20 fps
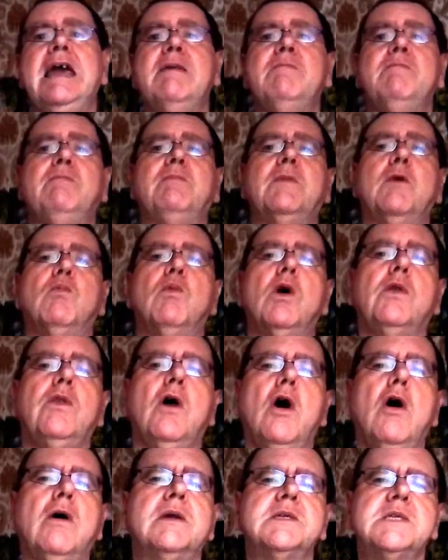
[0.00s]
one horror
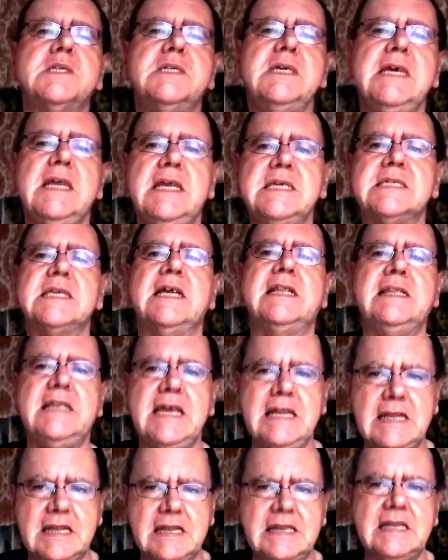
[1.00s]
series that did
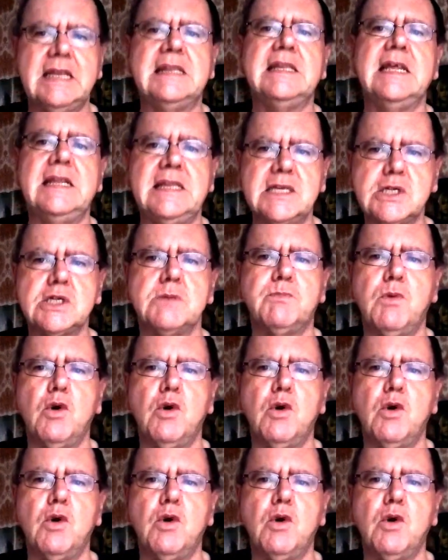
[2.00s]
disappoint me,